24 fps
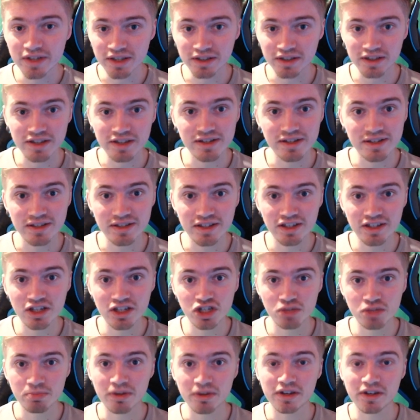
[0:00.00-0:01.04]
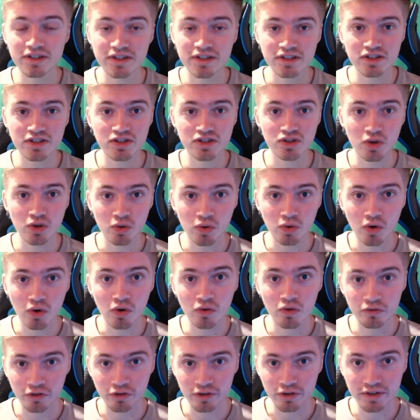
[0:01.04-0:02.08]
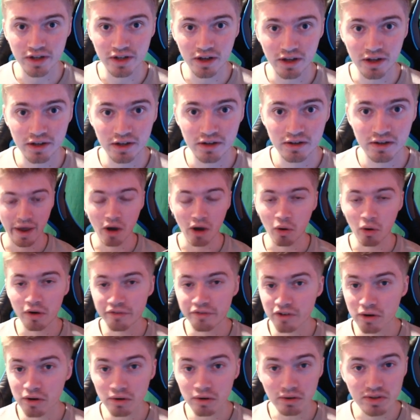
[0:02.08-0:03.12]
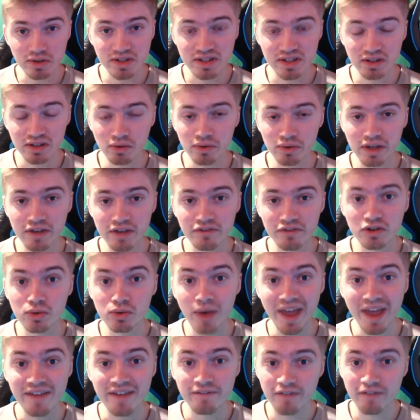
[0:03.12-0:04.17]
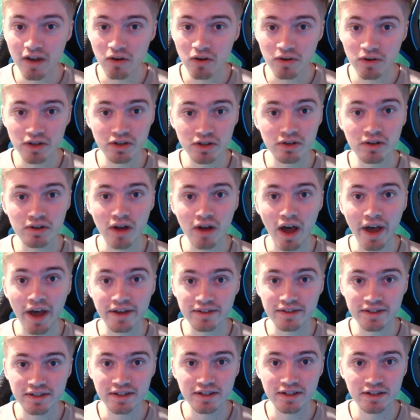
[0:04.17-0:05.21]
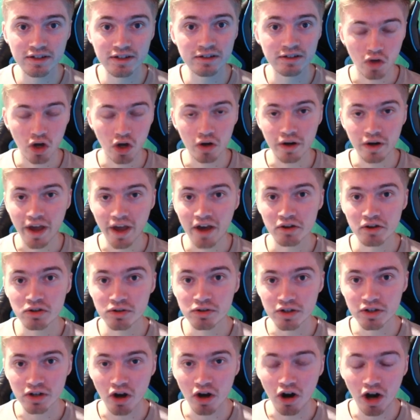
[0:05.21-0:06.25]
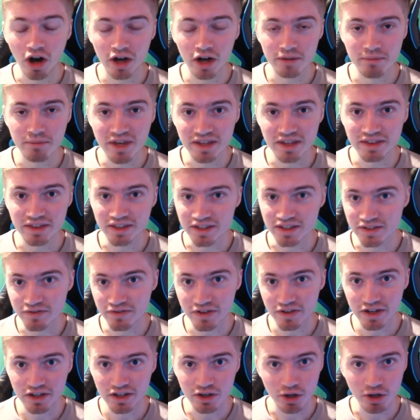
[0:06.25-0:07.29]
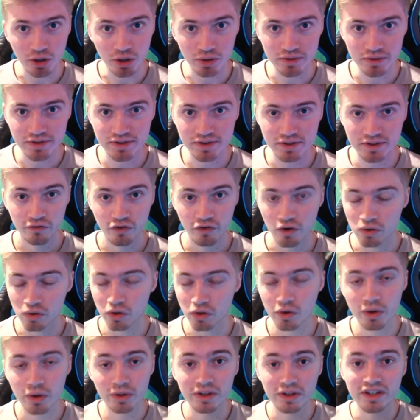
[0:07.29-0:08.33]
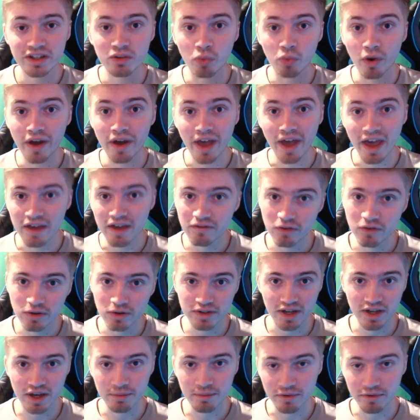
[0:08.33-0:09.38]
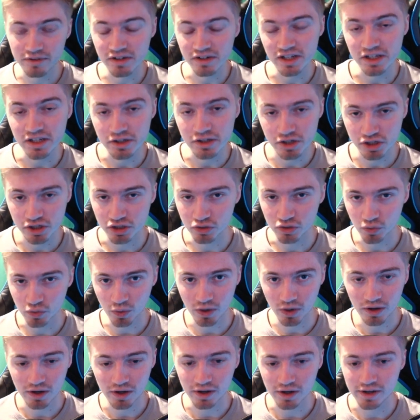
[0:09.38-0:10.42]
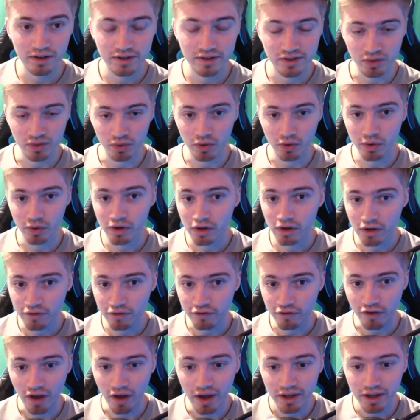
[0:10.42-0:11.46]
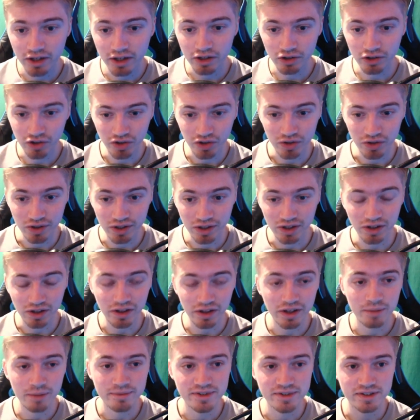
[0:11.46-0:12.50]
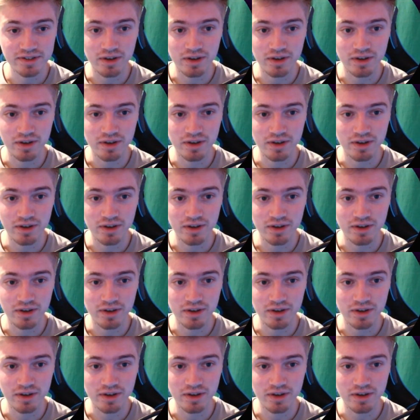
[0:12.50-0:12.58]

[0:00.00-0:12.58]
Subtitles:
this niche because it's so overdone. However, it'll still give you a very good idea on how you can automate these videos for literally whatever type of niche you want. So in order to find good clips,